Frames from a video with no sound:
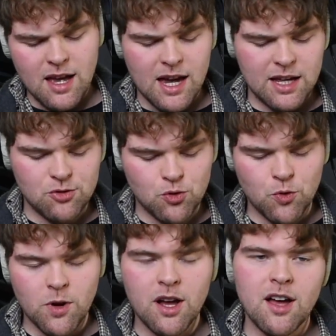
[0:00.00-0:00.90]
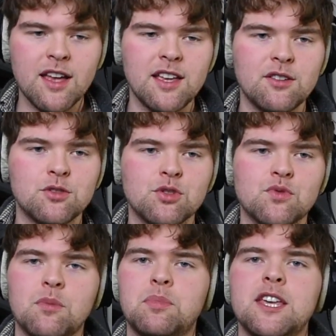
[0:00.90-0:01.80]
and try just
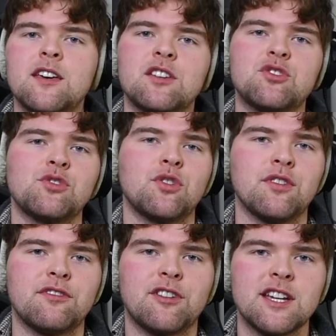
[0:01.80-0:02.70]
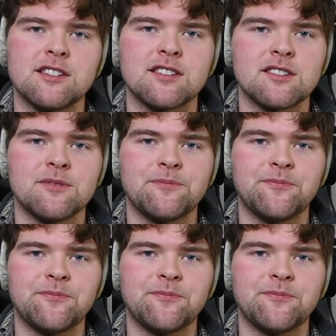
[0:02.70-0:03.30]
repeating short phrases.